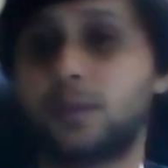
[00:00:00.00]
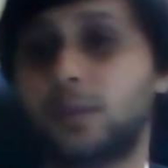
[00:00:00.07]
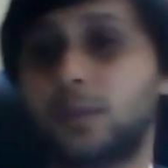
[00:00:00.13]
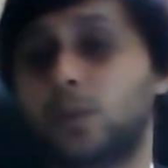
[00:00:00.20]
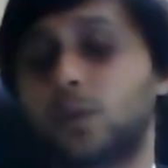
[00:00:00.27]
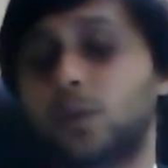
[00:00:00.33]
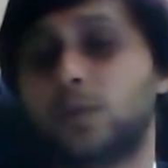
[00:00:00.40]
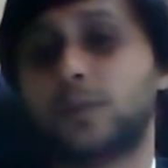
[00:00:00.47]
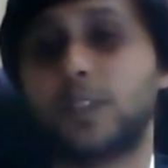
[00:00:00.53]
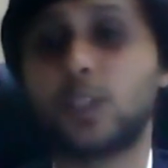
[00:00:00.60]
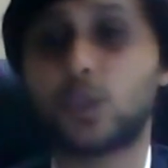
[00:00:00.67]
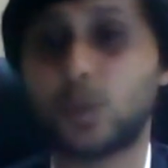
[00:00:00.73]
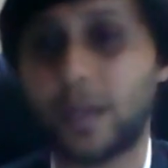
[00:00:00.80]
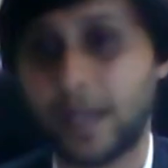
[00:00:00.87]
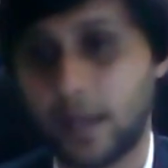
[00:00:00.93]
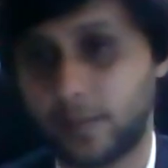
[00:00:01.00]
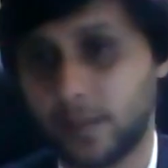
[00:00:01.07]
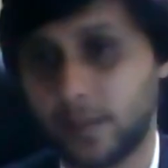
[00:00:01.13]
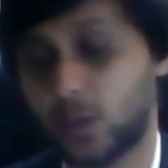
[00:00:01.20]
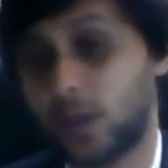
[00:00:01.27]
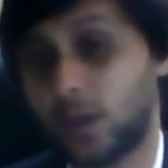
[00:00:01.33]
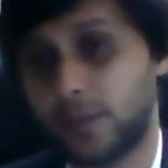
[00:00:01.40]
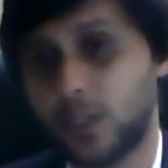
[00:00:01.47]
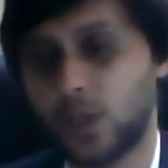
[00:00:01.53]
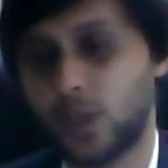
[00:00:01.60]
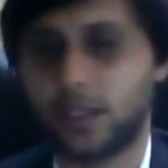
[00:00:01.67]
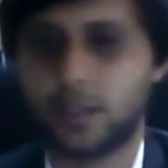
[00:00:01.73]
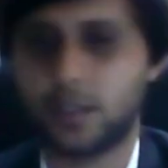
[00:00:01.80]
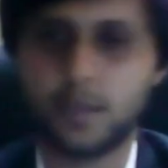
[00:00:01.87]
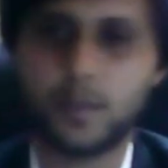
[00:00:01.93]
you finish 2.5 years, not finish
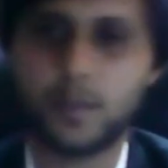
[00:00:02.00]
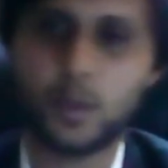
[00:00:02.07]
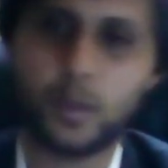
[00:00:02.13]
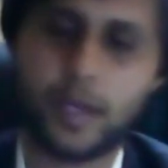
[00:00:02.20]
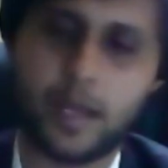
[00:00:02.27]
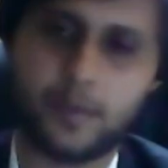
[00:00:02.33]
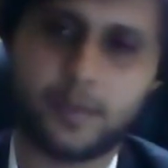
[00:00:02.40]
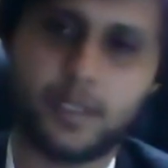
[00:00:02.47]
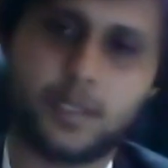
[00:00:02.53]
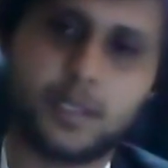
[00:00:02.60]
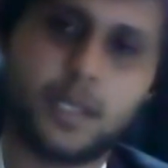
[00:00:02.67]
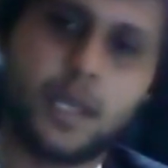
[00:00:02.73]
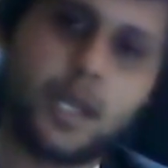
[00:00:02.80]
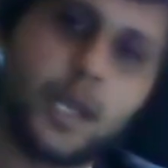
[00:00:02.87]
articleship, 2.5 years.